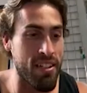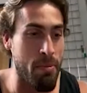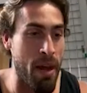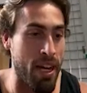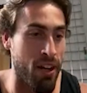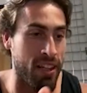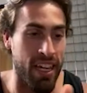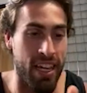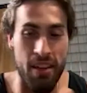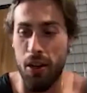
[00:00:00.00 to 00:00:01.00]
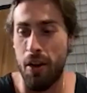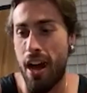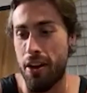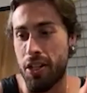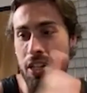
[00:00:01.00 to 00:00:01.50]
Depending on like,
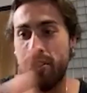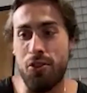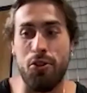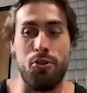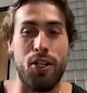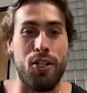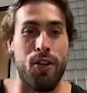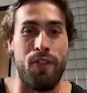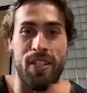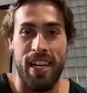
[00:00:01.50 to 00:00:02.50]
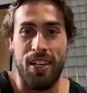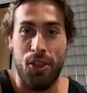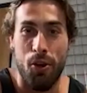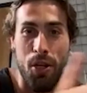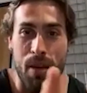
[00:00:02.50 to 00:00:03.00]
how your sessions are structured, if it's like a
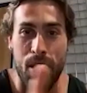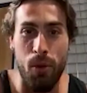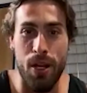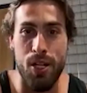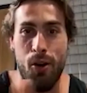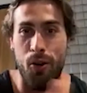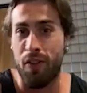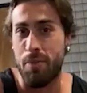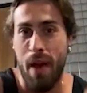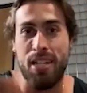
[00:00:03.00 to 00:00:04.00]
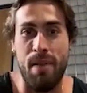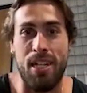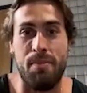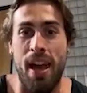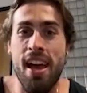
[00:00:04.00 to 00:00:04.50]
30-minute window or if it's back to back
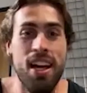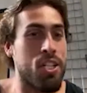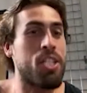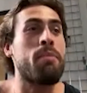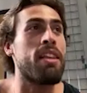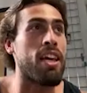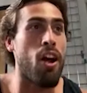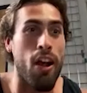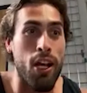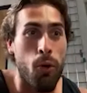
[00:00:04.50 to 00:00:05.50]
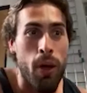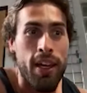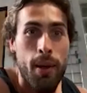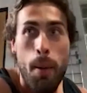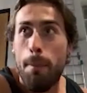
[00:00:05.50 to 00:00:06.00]
to back, just to be like, all right, quick,
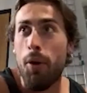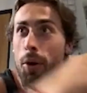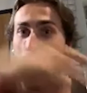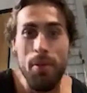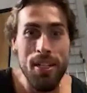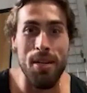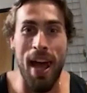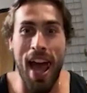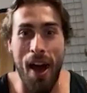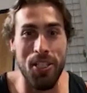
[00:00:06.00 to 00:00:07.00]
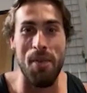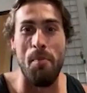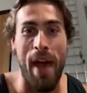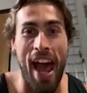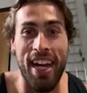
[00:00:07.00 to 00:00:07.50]
boom, to my house
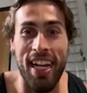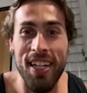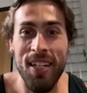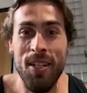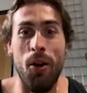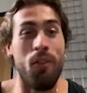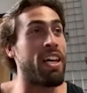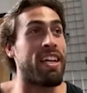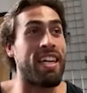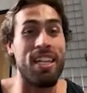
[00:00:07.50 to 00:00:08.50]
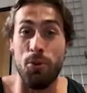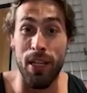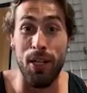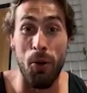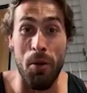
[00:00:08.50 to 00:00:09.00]
and back. Or if like a kid's
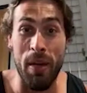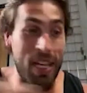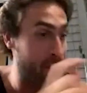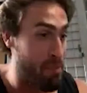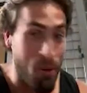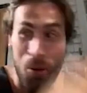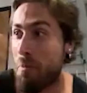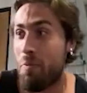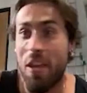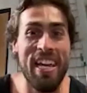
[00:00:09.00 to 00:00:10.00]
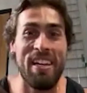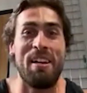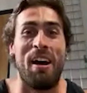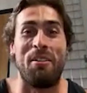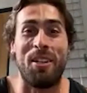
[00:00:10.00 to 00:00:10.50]
really annoying me, boom,
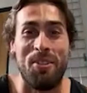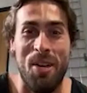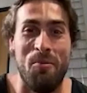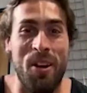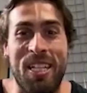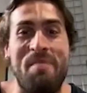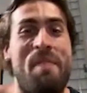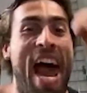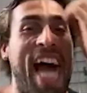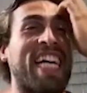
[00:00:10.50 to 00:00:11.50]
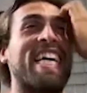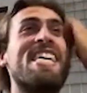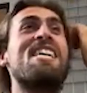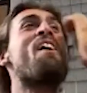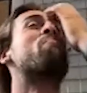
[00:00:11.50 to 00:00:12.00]
I'll go somewhere else and back.
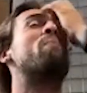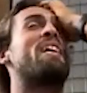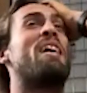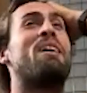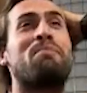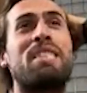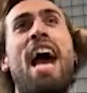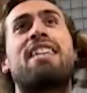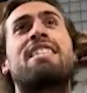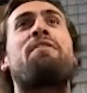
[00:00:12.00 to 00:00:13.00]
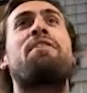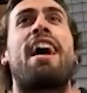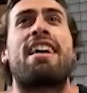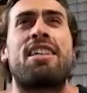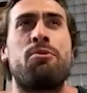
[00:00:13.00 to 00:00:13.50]
But yeah, I
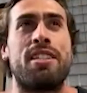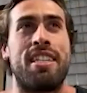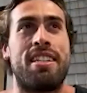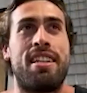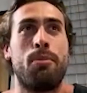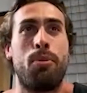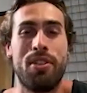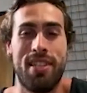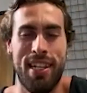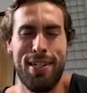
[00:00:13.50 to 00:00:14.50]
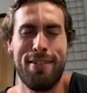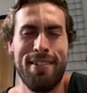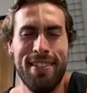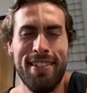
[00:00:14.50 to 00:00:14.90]
guess what is it, teleportation?